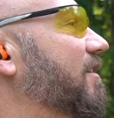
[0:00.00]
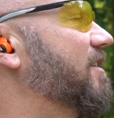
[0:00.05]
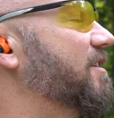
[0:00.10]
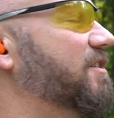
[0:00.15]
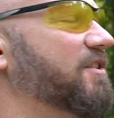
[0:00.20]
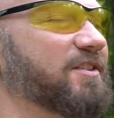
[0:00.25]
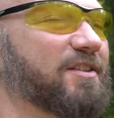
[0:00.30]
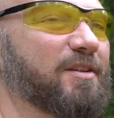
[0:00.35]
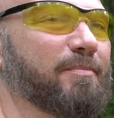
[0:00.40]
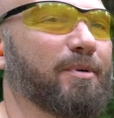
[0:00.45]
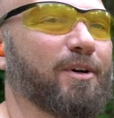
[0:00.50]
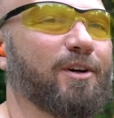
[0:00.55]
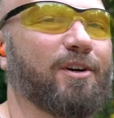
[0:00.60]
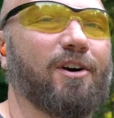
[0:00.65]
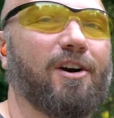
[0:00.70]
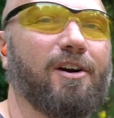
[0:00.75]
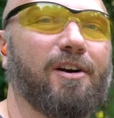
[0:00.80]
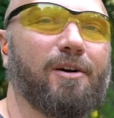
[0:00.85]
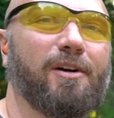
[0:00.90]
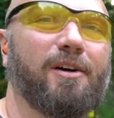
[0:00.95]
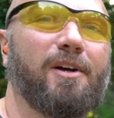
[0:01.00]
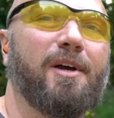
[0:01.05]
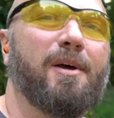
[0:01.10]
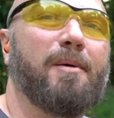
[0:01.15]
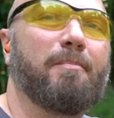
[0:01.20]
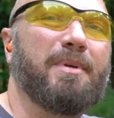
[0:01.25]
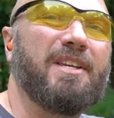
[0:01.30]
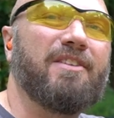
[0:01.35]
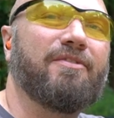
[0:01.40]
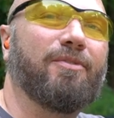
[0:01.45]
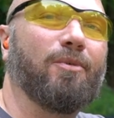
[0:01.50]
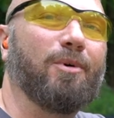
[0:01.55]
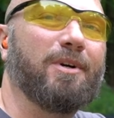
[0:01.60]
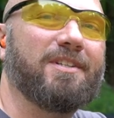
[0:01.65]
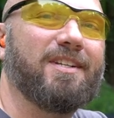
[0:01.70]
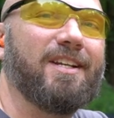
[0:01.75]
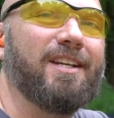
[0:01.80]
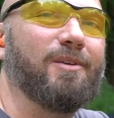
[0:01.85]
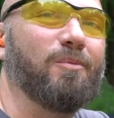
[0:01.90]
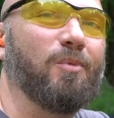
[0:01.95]
This is the Bergara
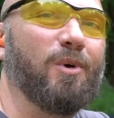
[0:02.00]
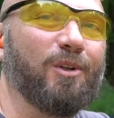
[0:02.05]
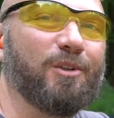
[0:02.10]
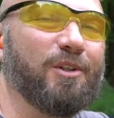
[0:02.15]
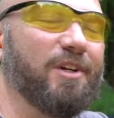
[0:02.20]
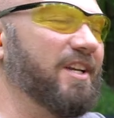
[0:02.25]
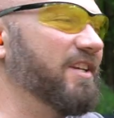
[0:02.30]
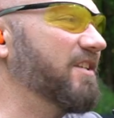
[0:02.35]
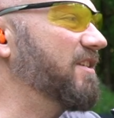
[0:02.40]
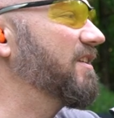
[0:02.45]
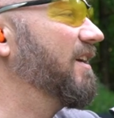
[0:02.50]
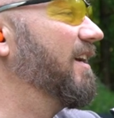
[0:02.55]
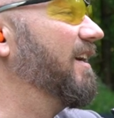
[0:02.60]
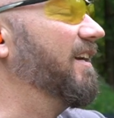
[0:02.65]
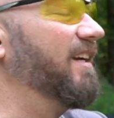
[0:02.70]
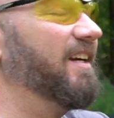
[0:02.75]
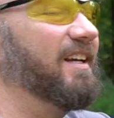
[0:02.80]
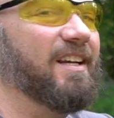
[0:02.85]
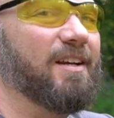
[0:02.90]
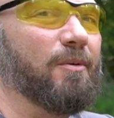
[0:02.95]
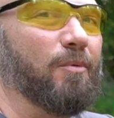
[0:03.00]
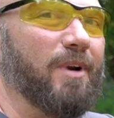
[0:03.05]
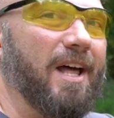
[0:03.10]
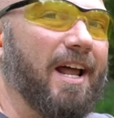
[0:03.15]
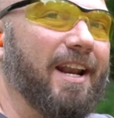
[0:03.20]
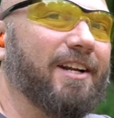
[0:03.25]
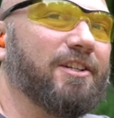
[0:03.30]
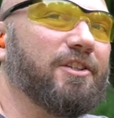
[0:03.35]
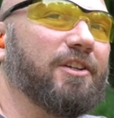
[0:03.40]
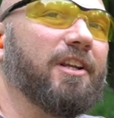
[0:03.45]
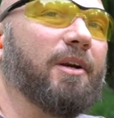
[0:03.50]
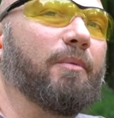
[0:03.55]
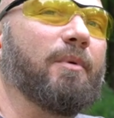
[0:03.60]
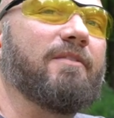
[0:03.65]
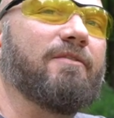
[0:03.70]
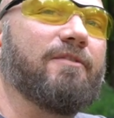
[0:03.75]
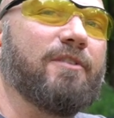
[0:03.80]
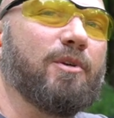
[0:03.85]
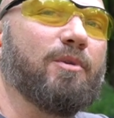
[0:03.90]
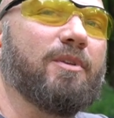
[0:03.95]
B14 Wilderness. We're not actually gonna
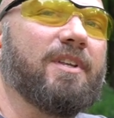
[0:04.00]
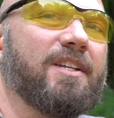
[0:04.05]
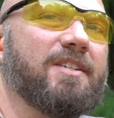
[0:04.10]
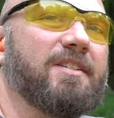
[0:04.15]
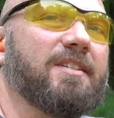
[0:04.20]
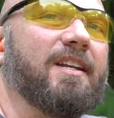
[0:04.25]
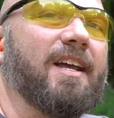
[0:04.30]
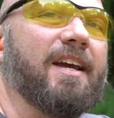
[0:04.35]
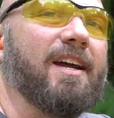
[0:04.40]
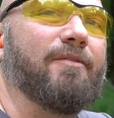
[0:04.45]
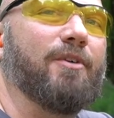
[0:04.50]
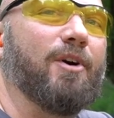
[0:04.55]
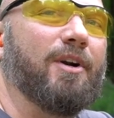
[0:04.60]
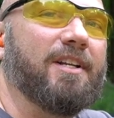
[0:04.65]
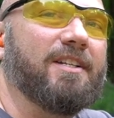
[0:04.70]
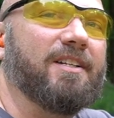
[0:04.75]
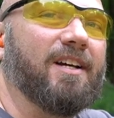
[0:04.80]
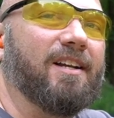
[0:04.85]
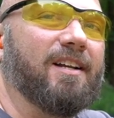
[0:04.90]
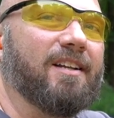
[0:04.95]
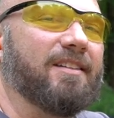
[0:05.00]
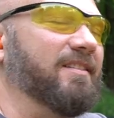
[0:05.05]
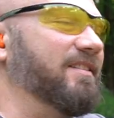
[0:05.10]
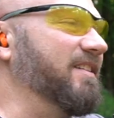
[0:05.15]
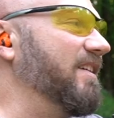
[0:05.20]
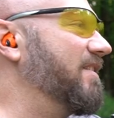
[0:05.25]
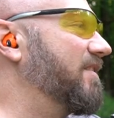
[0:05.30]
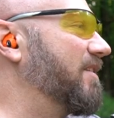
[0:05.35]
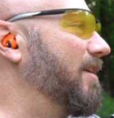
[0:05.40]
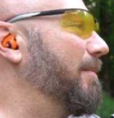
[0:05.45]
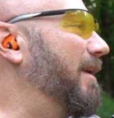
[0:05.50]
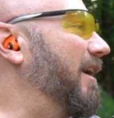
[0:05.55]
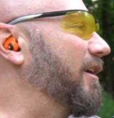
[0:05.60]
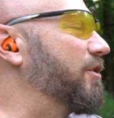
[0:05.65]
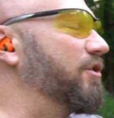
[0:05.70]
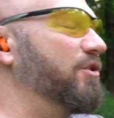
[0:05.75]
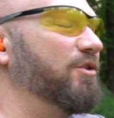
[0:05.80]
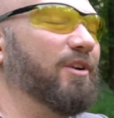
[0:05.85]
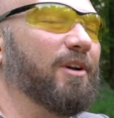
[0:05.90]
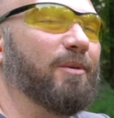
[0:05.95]
review this today. I've already done a decent amount
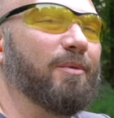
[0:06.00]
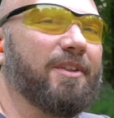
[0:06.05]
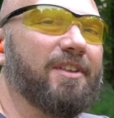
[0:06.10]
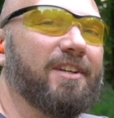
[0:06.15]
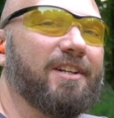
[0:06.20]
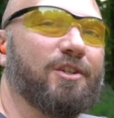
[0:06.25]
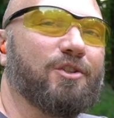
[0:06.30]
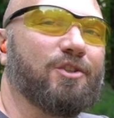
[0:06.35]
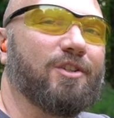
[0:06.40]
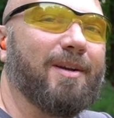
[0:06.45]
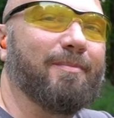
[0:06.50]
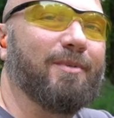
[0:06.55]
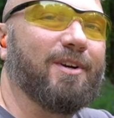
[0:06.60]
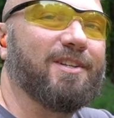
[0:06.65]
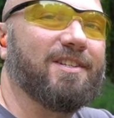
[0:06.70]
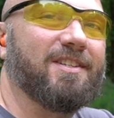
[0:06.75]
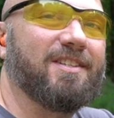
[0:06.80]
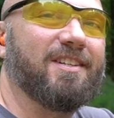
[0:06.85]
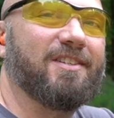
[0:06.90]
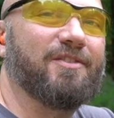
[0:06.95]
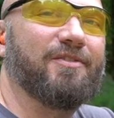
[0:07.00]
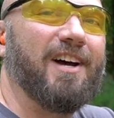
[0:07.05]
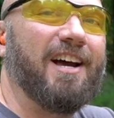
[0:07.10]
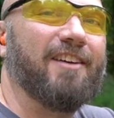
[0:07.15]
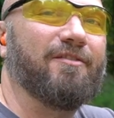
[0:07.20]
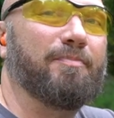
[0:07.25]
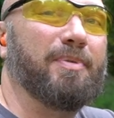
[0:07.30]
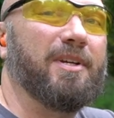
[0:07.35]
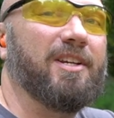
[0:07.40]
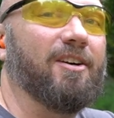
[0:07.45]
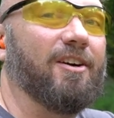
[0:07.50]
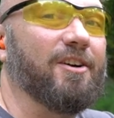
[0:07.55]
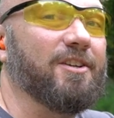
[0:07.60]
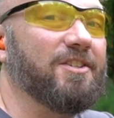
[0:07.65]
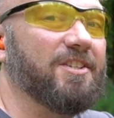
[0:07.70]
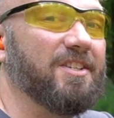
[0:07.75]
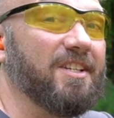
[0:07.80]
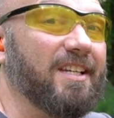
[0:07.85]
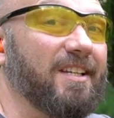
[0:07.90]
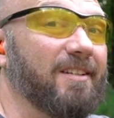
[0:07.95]
of shooting with it. It's chambered in 6.5
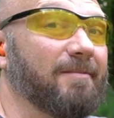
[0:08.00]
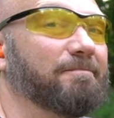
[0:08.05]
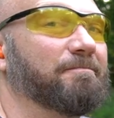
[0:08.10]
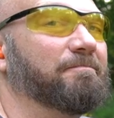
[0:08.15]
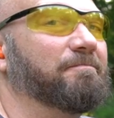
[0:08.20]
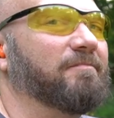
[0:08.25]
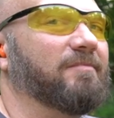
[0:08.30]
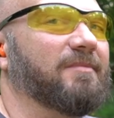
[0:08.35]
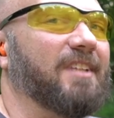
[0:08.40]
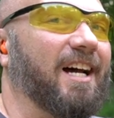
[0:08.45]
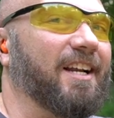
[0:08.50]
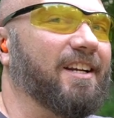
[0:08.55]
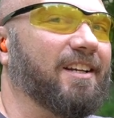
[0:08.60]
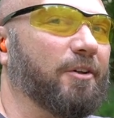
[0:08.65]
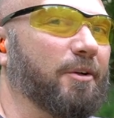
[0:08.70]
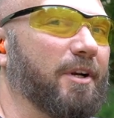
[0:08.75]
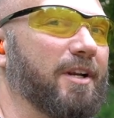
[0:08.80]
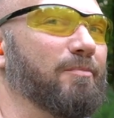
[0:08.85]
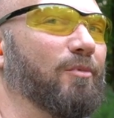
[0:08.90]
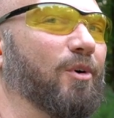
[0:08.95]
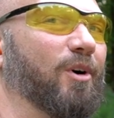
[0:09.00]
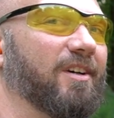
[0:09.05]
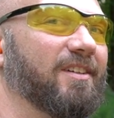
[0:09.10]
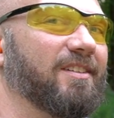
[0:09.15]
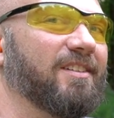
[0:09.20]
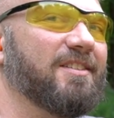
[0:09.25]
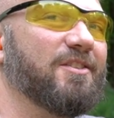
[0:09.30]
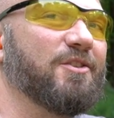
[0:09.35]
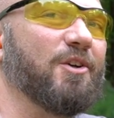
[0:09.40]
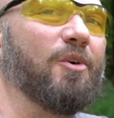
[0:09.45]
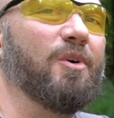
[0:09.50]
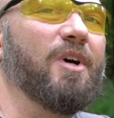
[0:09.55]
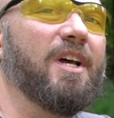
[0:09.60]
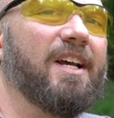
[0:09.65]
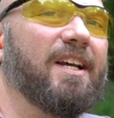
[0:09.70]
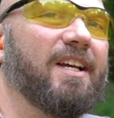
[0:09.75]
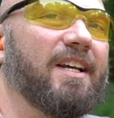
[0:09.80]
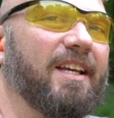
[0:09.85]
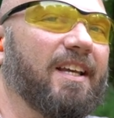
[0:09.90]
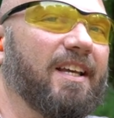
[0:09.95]
PRC, not Creedmoor. So
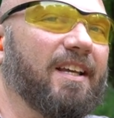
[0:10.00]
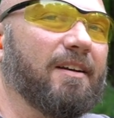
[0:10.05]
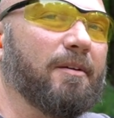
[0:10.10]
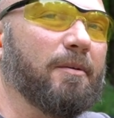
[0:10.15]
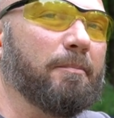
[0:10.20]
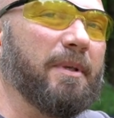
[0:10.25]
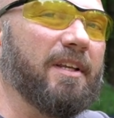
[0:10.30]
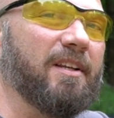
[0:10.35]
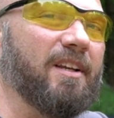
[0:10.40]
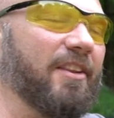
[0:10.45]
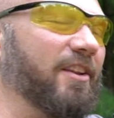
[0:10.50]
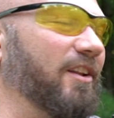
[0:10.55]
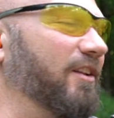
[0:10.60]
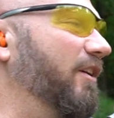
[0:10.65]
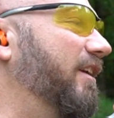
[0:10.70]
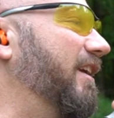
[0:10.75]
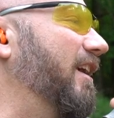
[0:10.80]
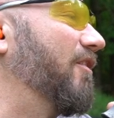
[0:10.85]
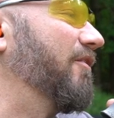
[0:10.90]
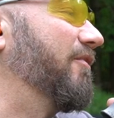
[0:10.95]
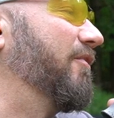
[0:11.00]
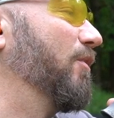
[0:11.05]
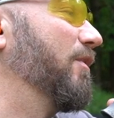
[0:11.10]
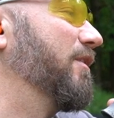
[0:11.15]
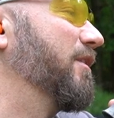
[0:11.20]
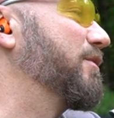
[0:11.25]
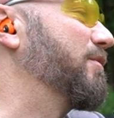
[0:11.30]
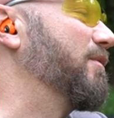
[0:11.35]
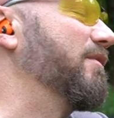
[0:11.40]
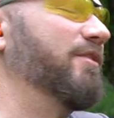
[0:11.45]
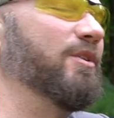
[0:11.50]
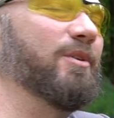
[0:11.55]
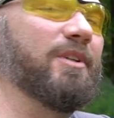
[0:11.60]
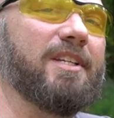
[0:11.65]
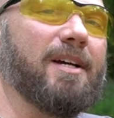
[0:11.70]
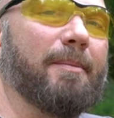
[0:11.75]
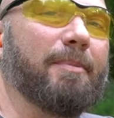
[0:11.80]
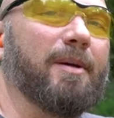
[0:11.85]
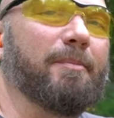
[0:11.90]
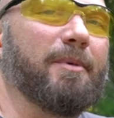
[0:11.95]
be on the lookout for this review in
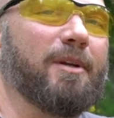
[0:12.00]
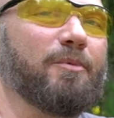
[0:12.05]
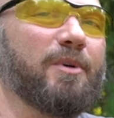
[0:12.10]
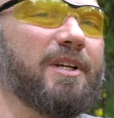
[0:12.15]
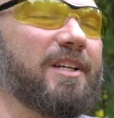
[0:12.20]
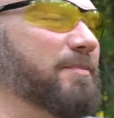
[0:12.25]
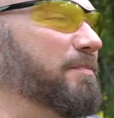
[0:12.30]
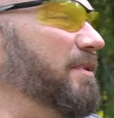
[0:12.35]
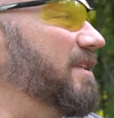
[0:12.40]
the upcoming weeks.